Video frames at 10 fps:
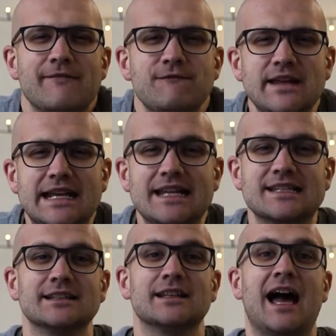fit
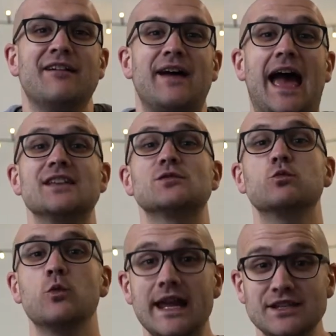into life as
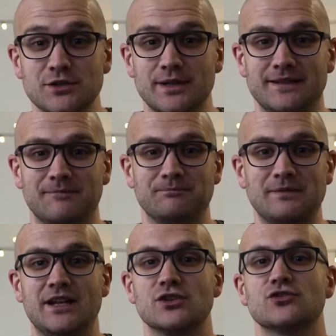we do it
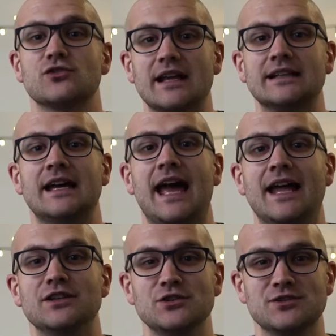in Australia
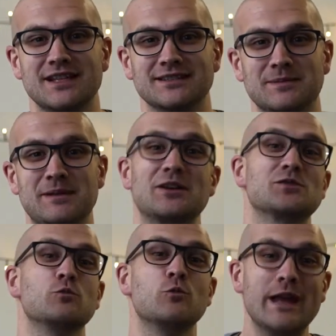and New Zealand, because
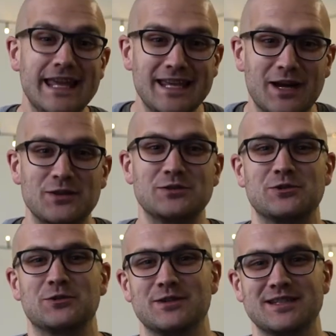we are the
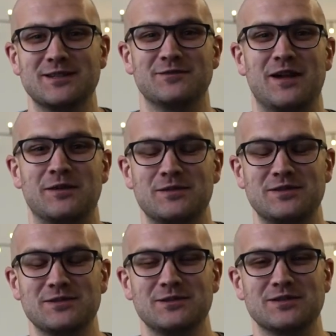tourists that fund
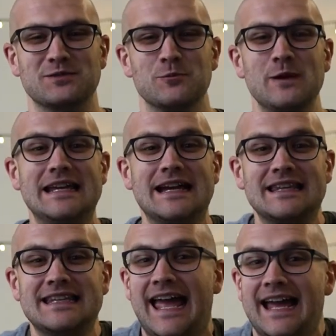resorts. We are
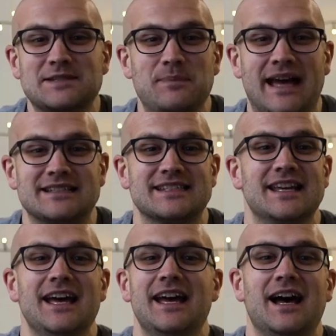the expats
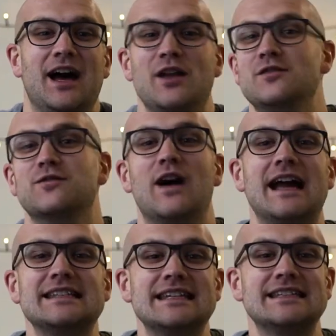
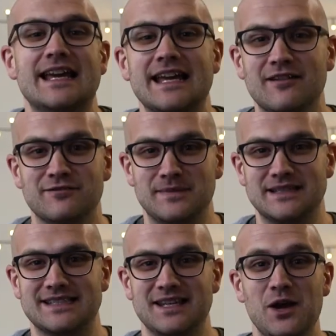advising their
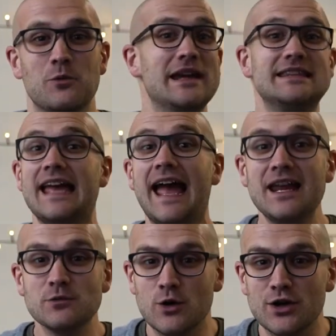governments. We're the
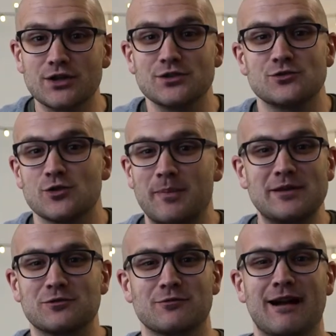aid workers dropping
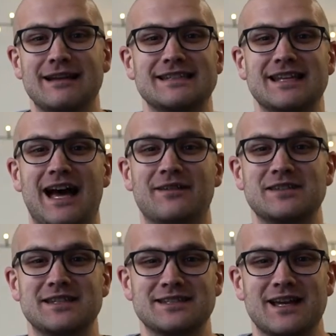the rice after
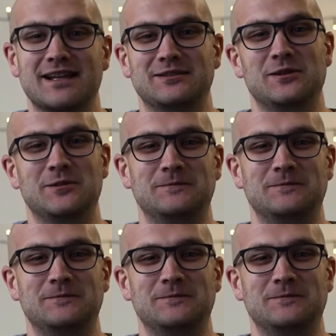the cyclone.